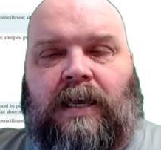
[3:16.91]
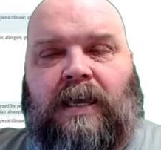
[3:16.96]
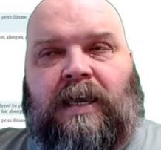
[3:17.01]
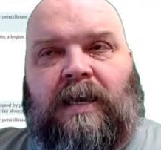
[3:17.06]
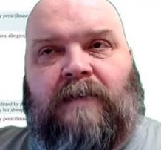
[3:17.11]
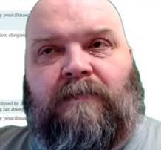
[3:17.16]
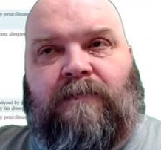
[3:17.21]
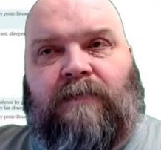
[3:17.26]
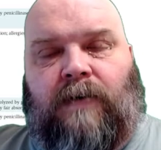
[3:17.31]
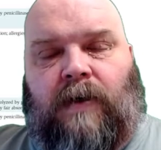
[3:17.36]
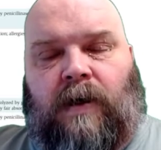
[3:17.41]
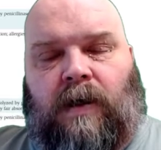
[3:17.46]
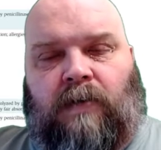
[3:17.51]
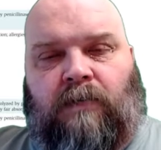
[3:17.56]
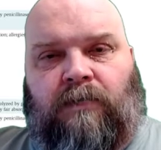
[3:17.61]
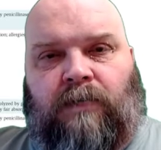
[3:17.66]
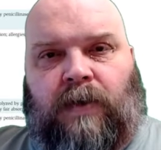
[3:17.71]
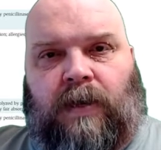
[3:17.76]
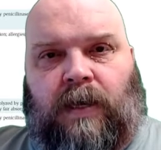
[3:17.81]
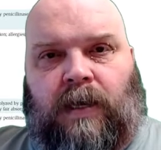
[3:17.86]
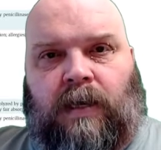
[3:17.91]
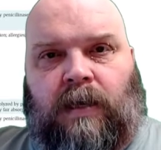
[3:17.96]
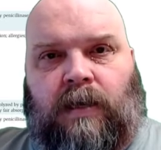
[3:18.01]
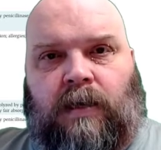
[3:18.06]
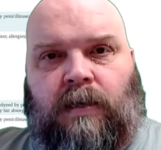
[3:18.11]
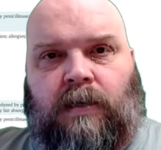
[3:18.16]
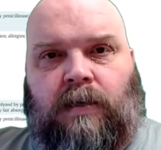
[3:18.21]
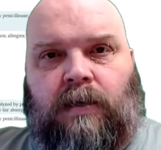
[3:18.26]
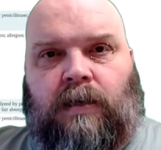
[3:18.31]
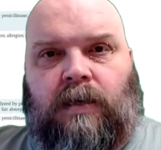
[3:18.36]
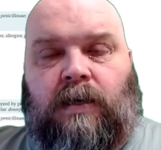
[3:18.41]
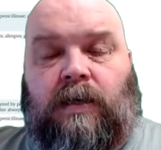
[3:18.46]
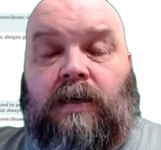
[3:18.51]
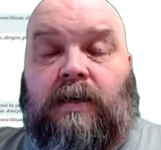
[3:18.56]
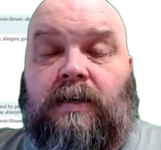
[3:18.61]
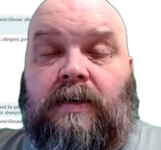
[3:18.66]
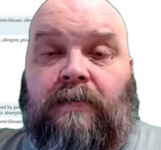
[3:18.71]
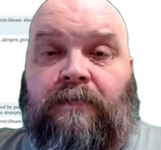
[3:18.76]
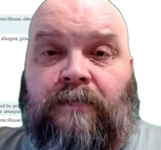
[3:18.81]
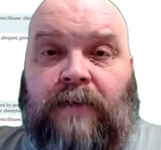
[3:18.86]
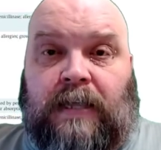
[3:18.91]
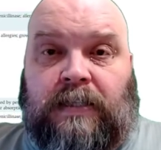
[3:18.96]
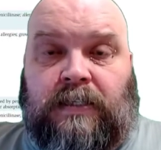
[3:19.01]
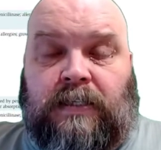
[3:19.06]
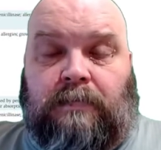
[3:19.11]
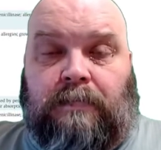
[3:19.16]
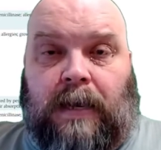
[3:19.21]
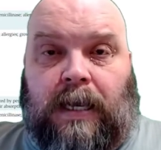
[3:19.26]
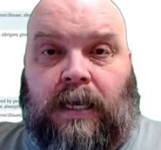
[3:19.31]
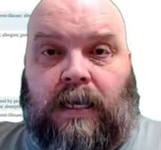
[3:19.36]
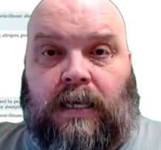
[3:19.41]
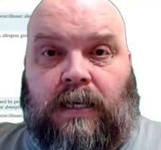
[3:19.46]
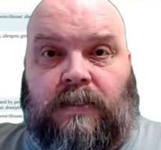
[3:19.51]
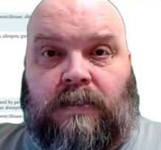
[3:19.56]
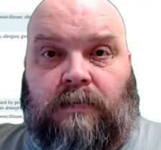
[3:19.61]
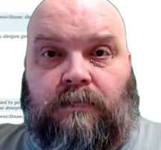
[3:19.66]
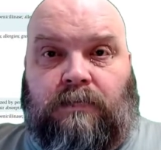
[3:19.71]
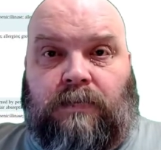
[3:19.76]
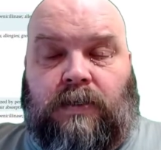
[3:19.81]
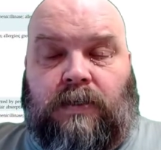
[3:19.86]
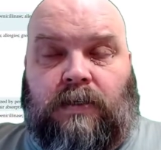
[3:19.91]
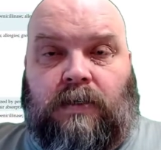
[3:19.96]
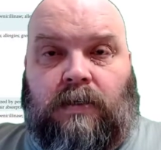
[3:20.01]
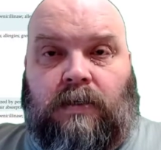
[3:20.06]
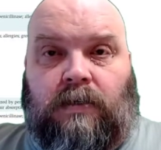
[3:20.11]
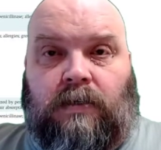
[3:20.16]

evolving defense mechanisms.